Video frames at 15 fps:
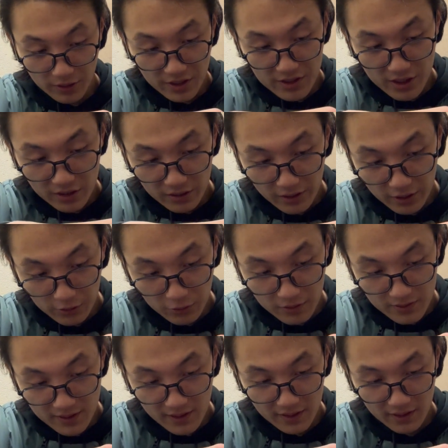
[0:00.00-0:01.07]
gently twist
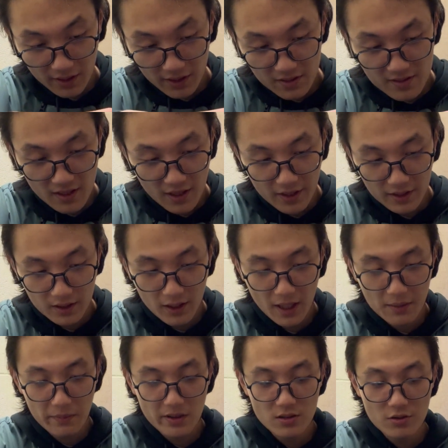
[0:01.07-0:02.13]
it inside and
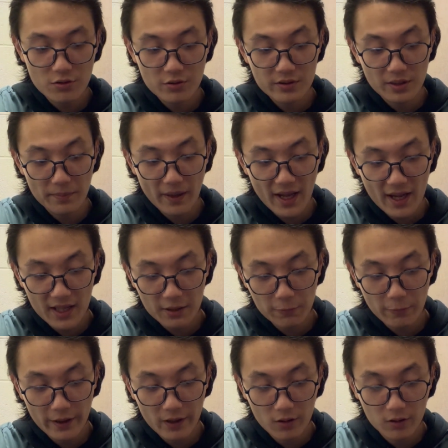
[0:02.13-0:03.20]
make sure the pad
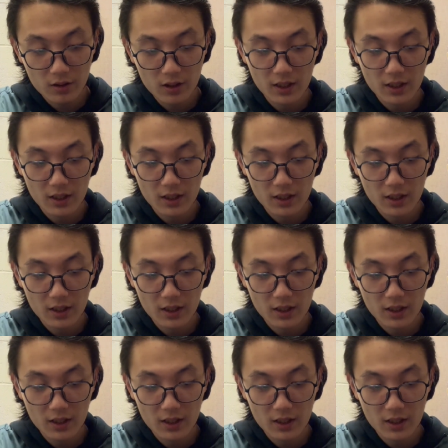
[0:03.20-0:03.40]
will